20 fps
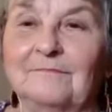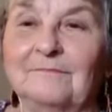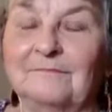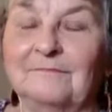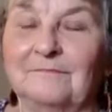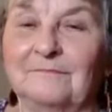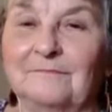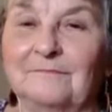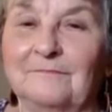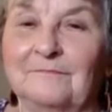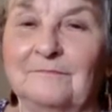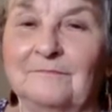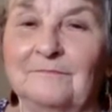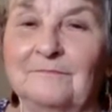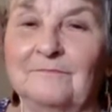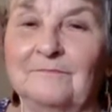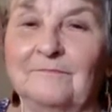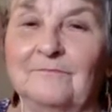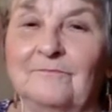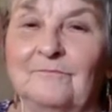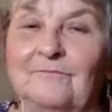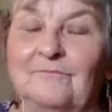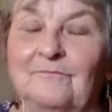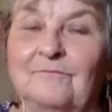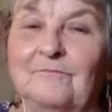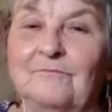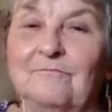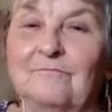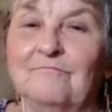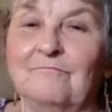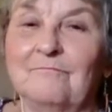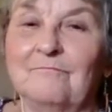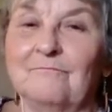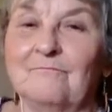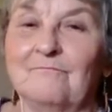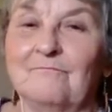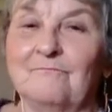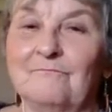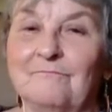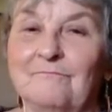
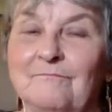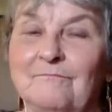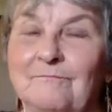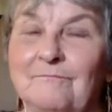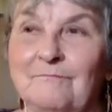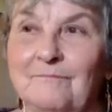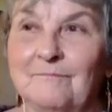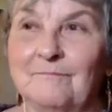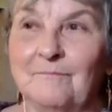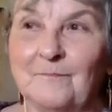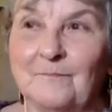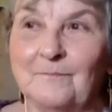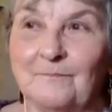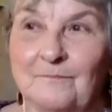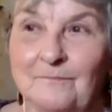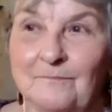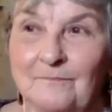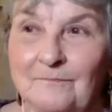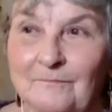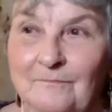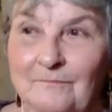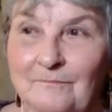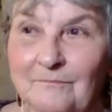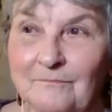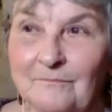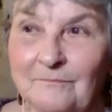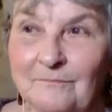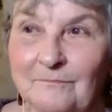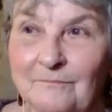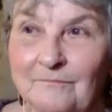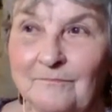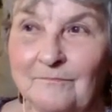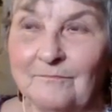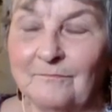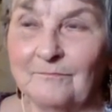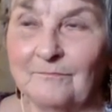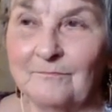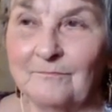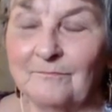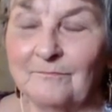
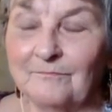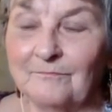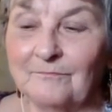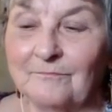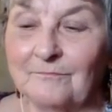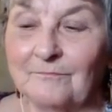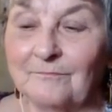No words are spoken by the person on screen.